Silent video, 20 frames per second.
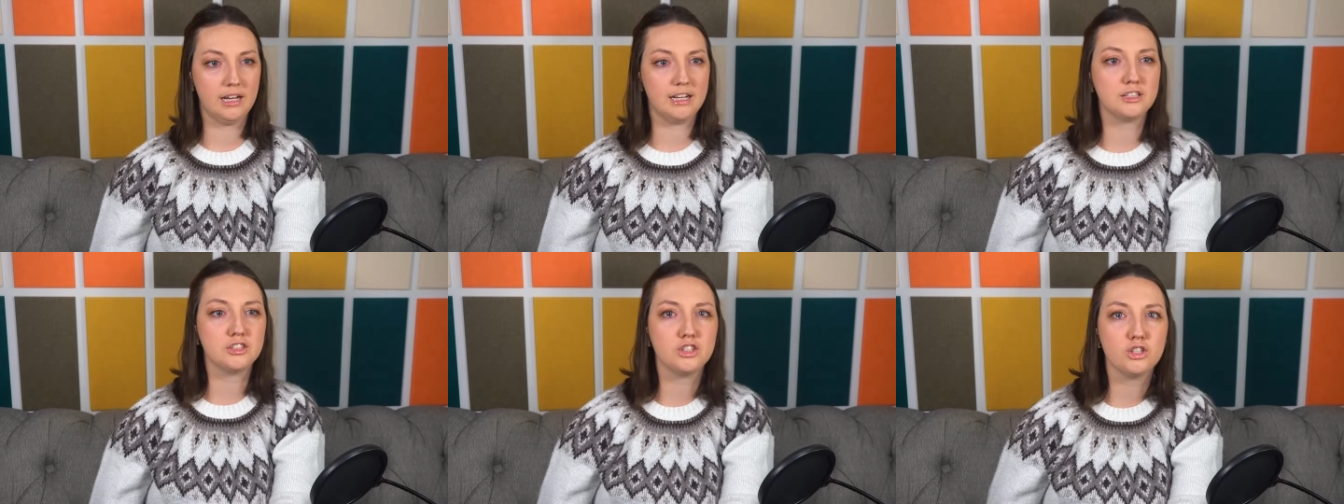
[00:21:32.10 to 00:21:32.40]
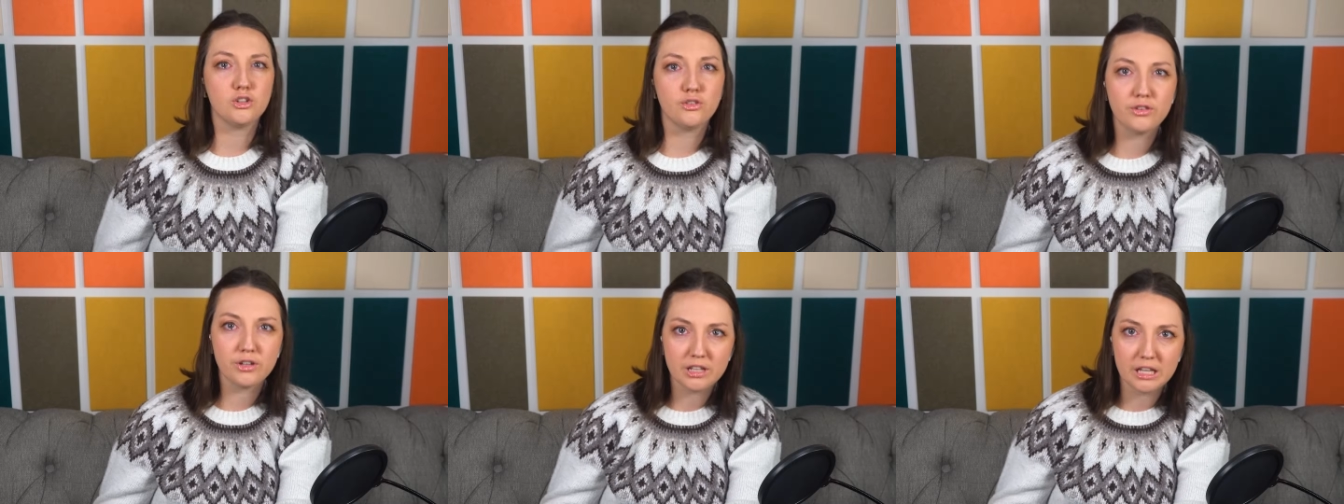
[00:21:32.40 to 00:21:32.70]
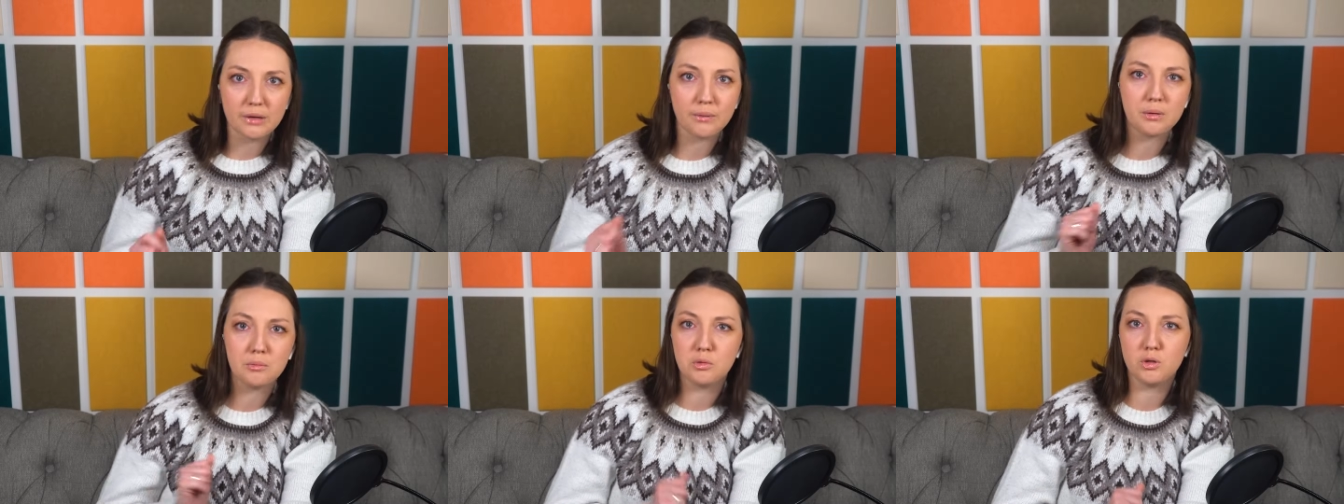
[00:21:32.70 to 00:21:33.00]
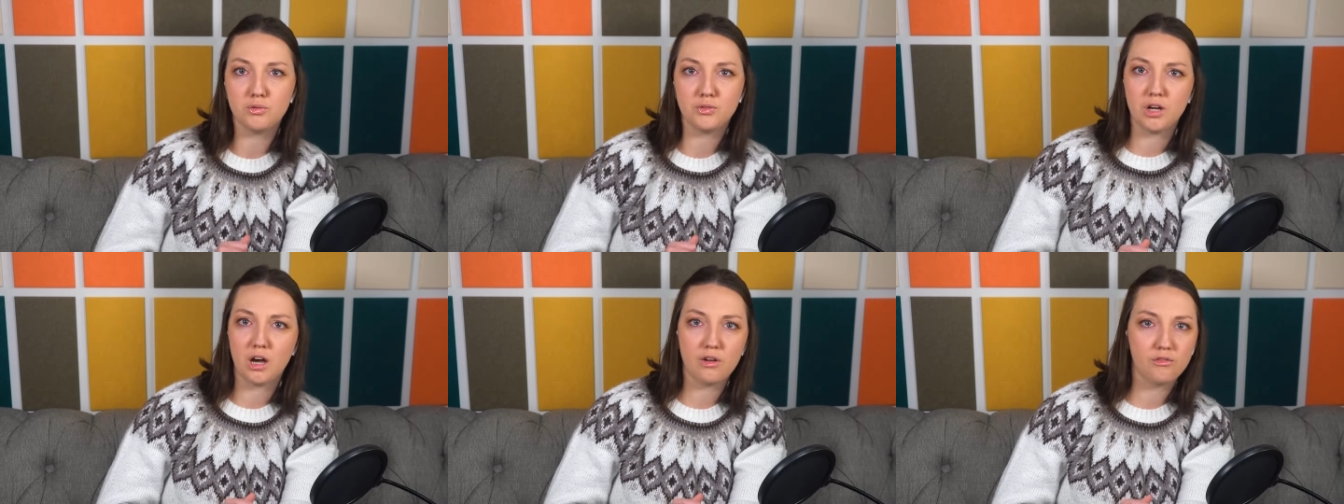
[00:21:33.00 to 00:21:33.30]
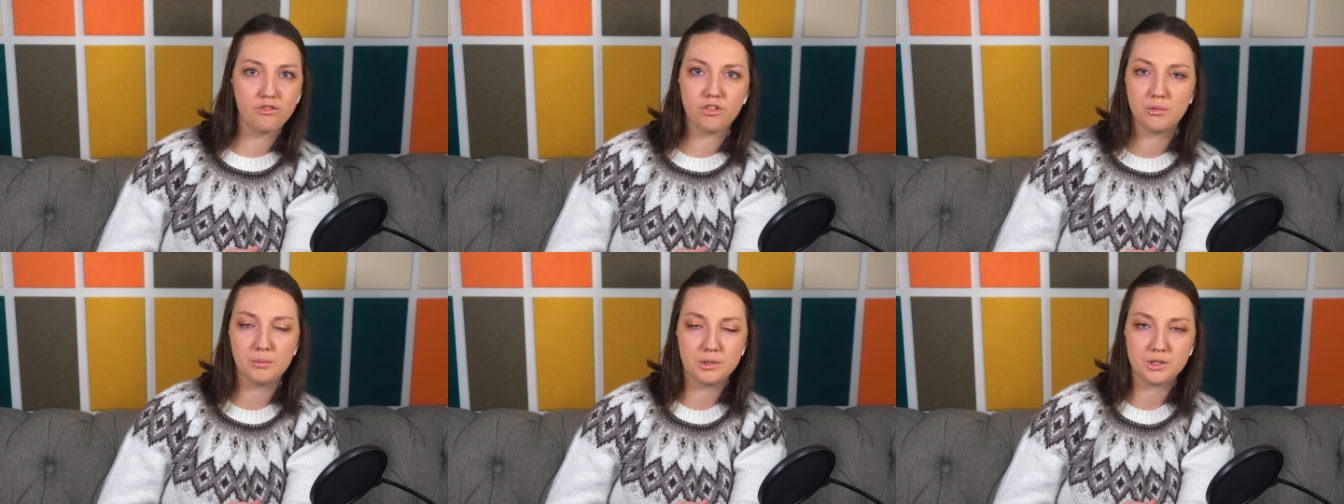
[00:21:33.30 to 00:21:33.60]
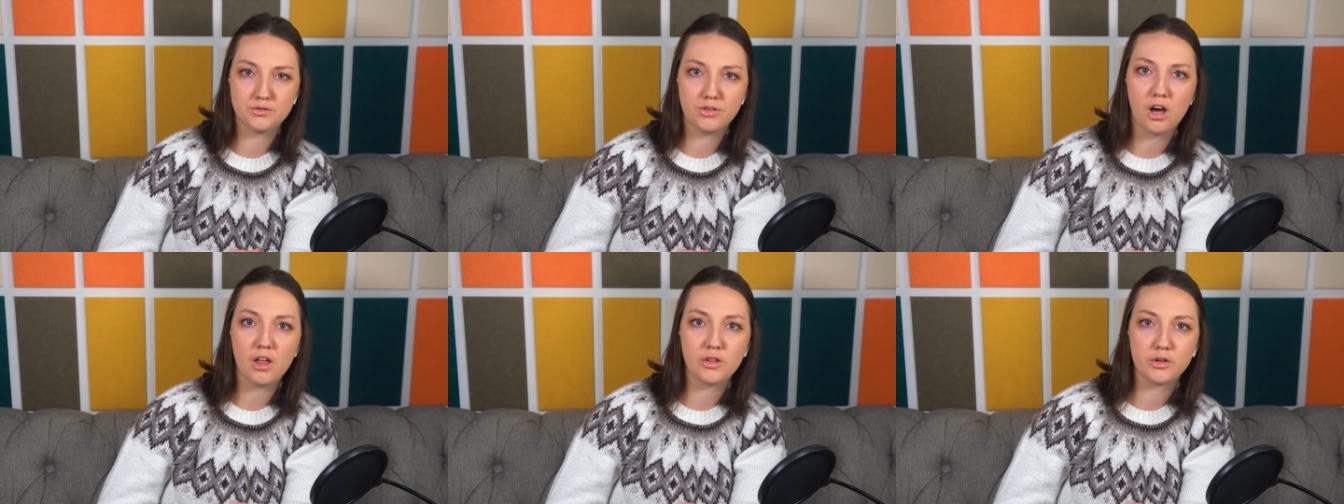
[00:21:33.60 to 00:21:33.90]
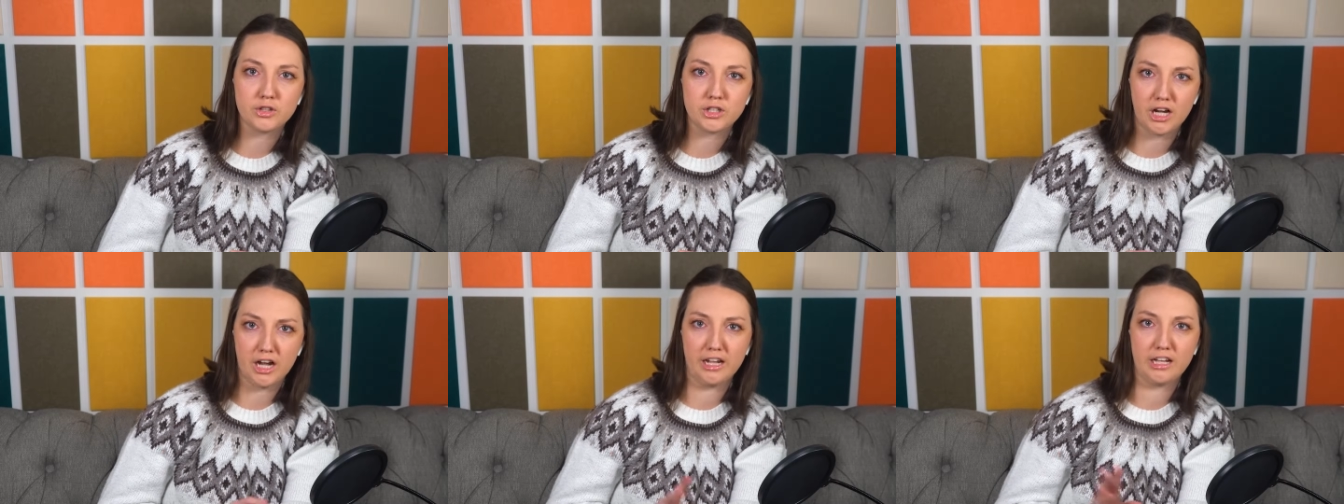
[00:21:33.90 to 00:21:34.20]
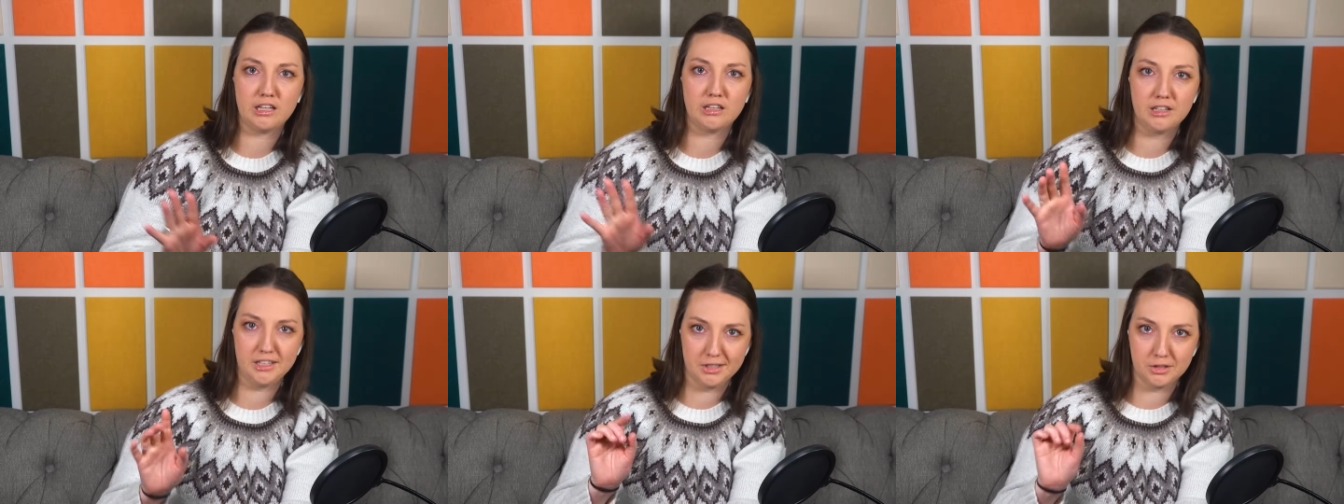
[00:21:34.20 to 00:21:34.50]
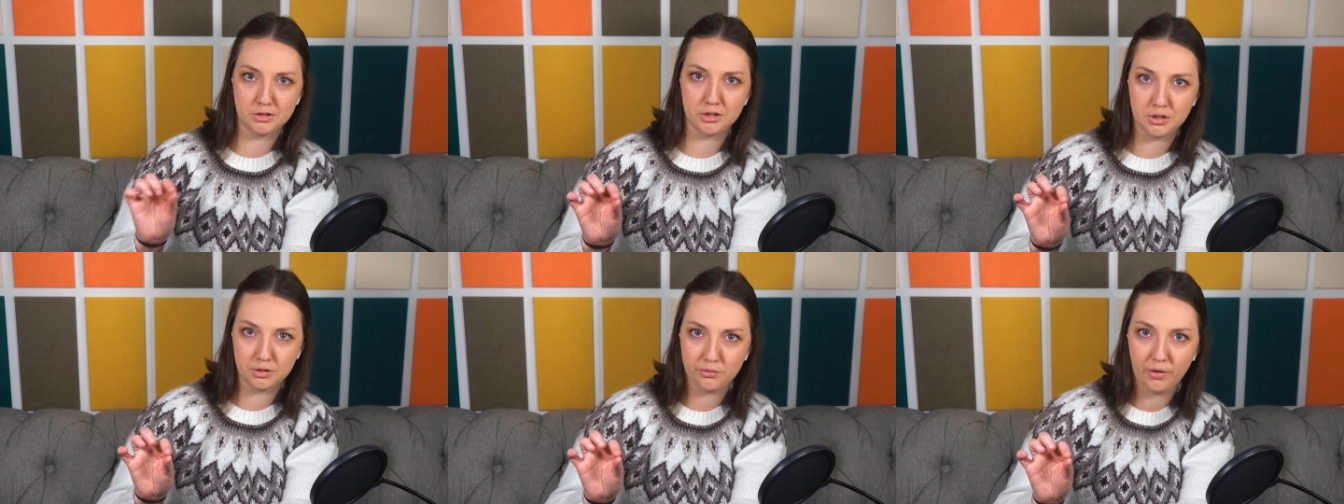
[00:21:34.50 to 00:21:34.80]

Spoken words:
I still feel like we moved on from his father dying a little too